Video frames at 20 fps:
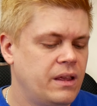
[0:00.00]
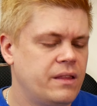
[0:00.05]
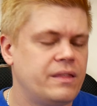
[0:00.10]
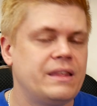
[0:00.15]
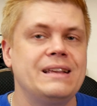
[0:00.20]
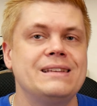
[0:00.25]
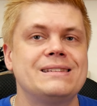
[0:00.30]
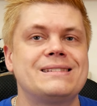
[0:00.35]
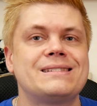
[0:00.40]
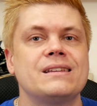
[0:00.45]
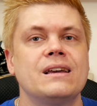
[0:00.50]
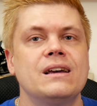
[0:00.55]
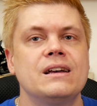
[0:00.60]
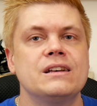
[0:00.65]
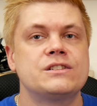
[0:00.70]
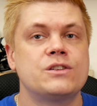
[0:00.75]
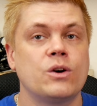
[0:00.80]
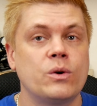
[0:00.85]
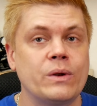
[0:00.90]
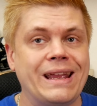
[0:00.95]
These
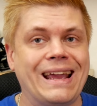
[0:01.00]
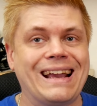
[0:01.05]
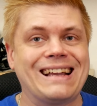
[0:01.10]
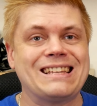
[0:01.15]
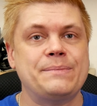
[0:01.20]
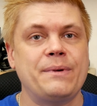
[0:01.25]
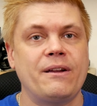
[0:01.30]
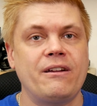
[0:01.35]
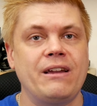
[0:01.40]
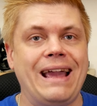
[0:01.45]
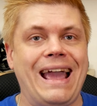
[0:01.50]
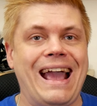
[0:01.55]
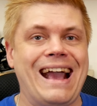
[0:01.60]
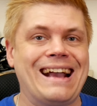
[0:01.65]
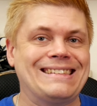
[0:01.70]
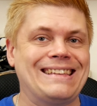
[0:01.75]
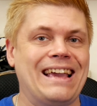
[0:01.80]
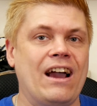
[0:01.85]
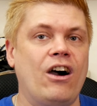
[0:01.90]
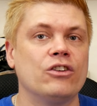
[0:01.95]
Sony Xperia
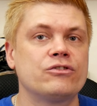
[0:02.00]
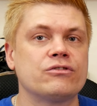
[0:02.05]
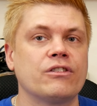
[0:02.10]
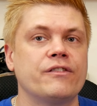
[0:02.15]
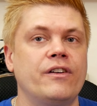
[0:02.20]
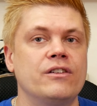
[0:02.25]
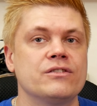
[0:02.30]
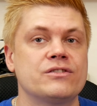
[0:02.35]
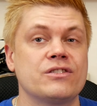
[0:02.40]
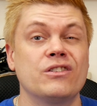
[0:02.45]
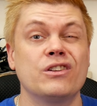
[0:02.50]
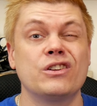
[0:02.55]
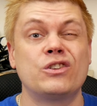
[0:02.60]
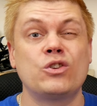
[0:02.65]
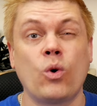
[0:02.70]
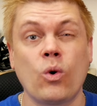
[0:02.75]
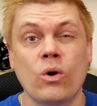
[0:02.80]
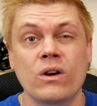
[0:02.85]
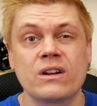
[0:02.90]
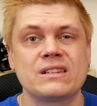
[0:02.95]
XA Ultra phones are
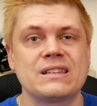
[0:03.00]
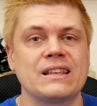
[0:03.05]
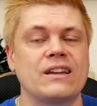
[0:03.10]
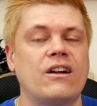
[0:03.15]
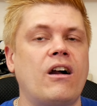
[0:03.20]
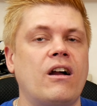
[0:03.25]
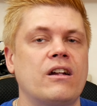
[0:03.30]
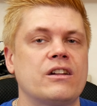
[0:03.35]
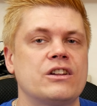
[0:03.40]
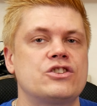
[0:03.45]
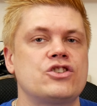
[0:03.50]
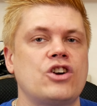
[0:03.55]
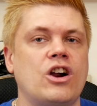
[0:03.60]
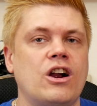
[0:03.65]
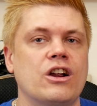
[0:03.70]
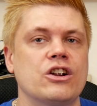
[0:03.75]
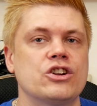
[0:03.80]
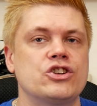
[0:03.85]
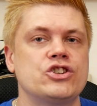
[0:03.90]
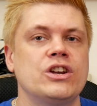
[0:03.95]
notoriously hard to
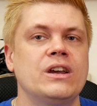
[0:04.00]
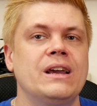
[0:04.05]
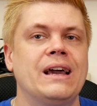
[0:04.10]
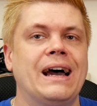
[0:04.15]
charge